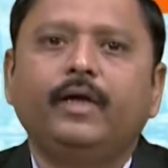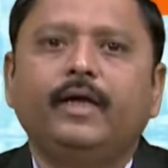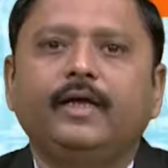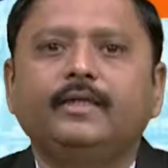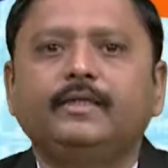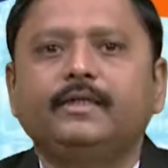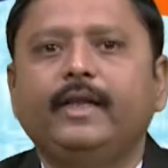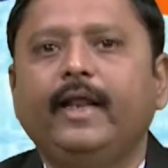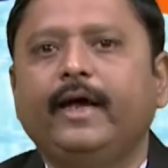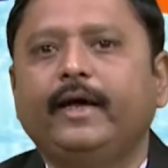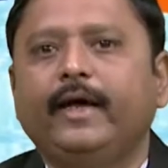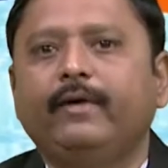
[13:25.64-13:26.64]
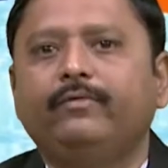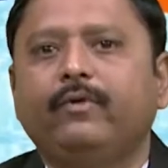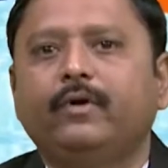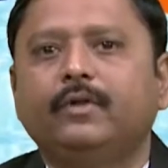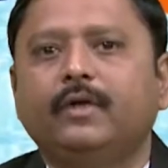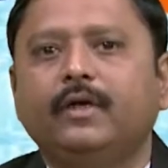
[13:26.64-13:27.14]
is selected
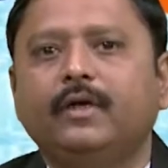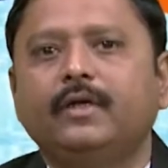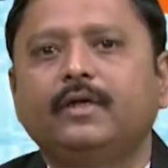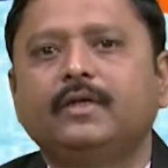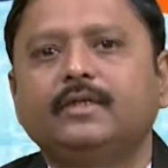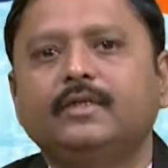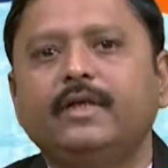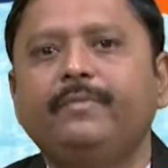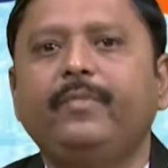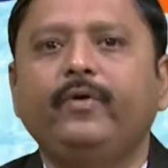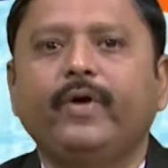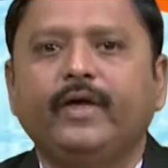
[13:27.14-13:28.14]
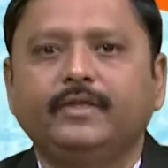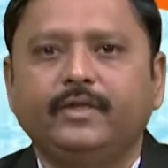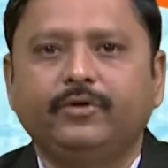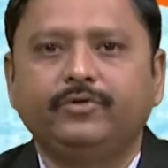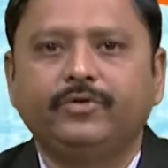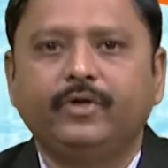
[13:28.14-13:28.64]
for the CPU
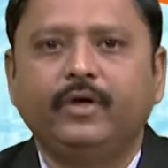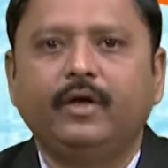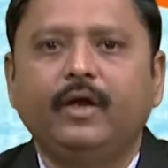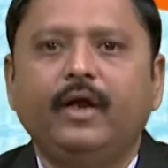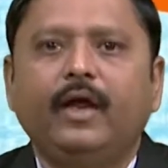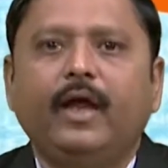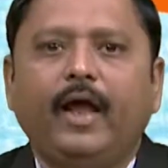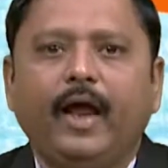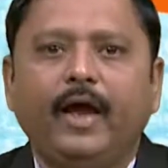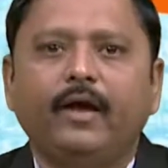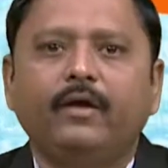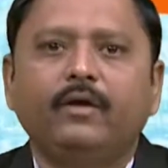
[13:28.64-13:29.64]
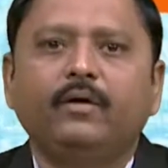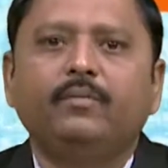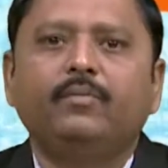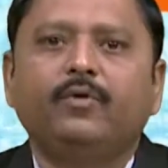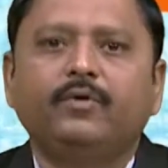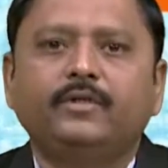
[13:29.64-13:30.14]
execution and
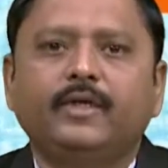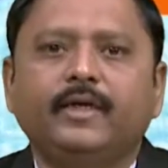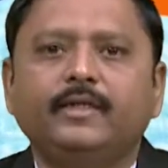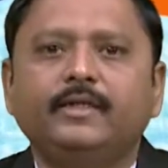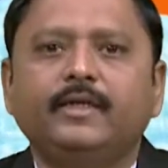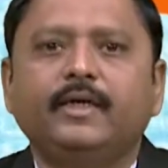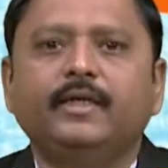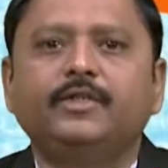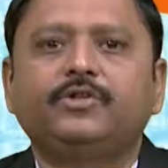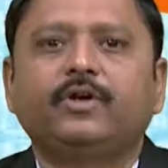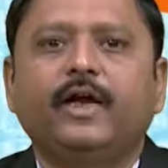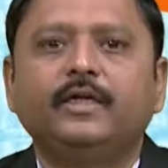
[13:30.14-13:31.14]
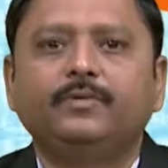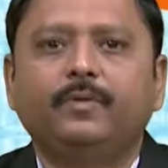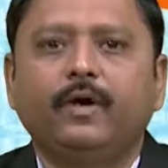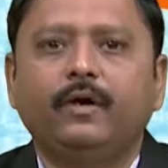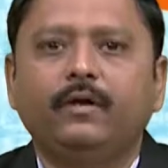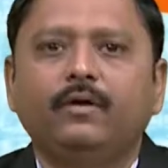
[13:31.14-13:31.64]
process is
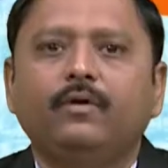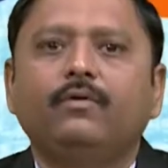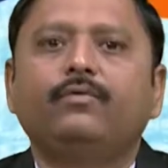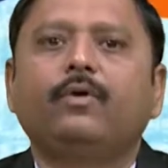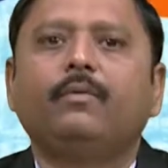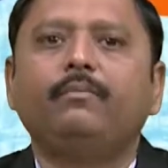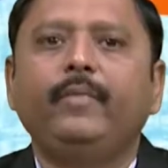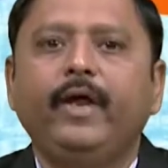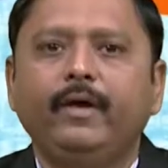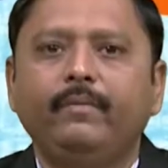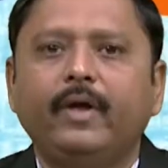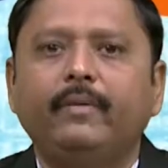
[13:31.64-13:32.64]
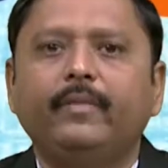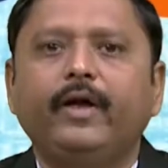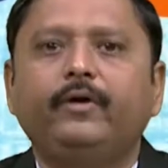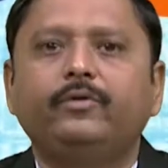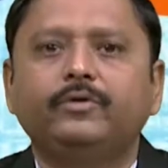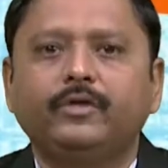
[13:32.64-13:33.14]
transferred from main memory
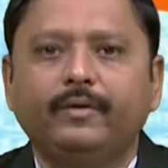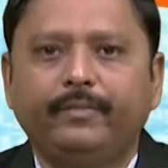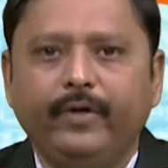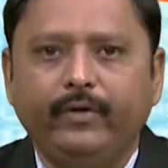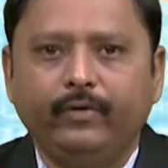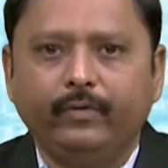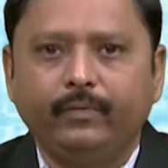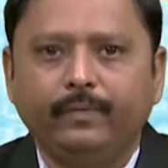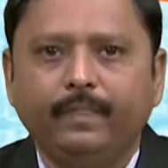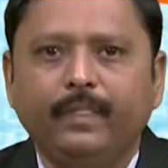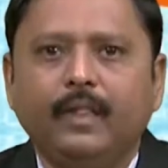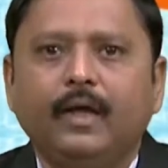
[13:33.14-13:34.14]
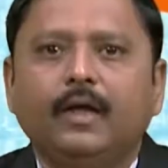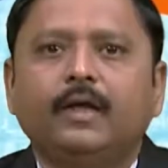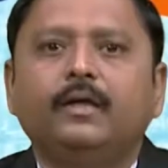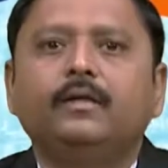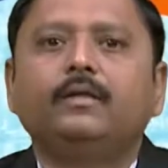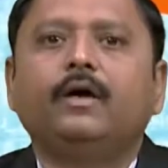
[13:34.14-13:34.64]
to CPU.
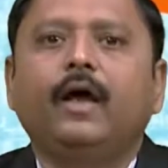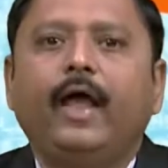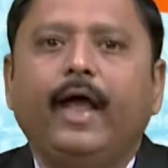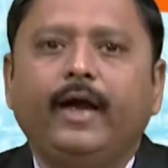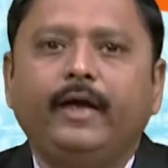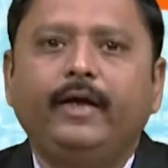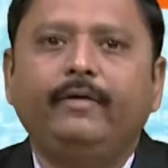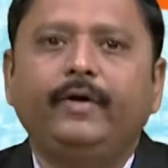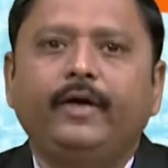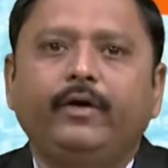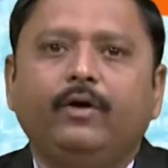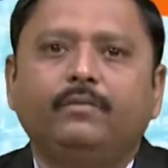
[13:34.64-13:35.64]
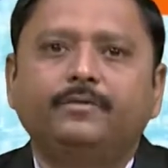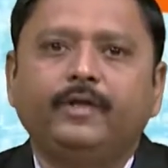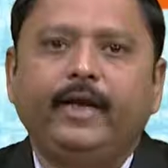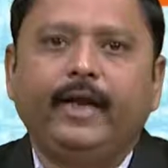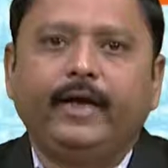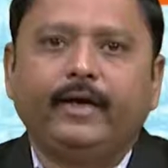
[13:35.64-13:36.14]
The activity of
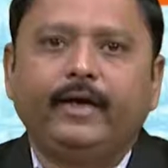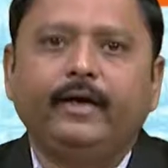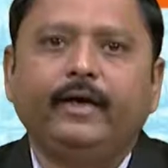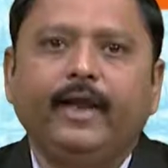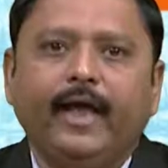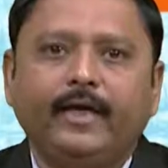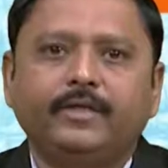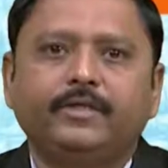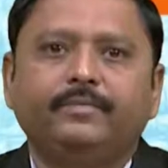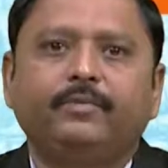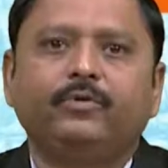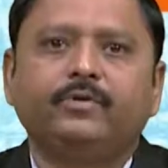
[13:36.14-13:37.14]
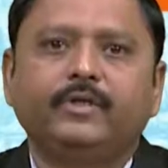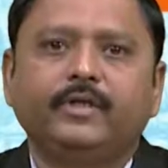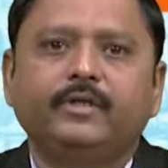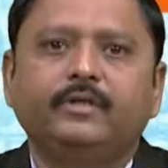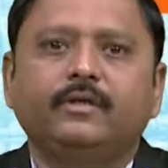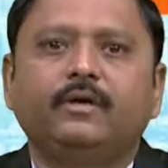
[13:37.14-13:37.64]
selecting next
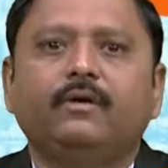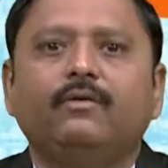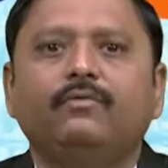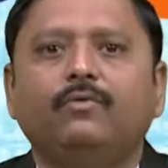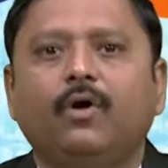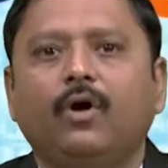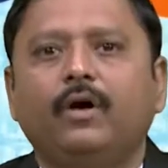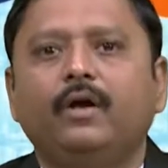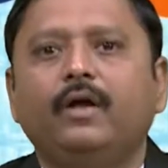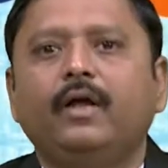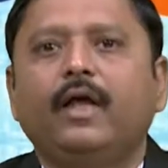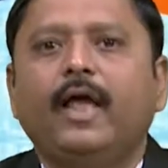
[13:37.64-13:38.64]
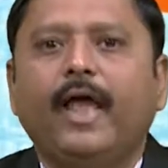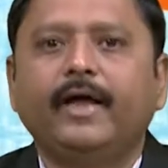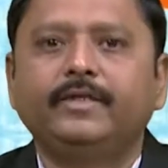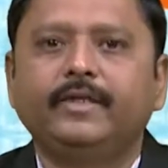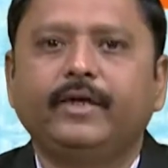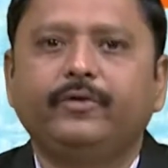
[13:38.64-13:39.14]
process for
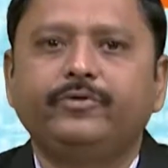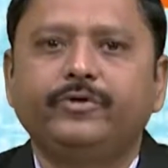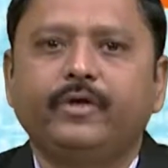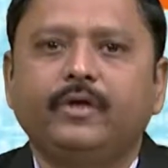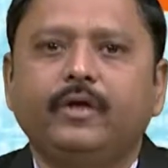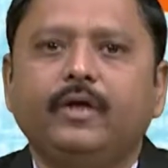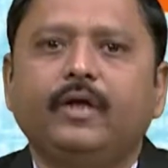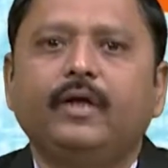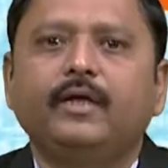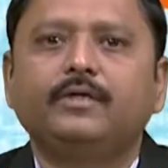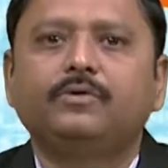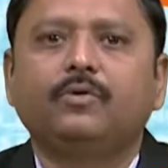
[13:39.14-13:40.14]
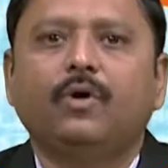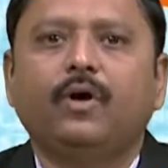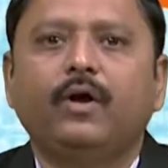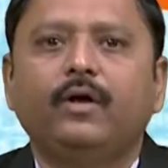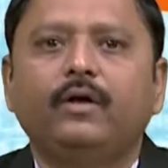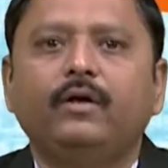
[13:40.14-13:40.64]
execution is
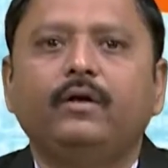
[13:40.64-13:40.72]
called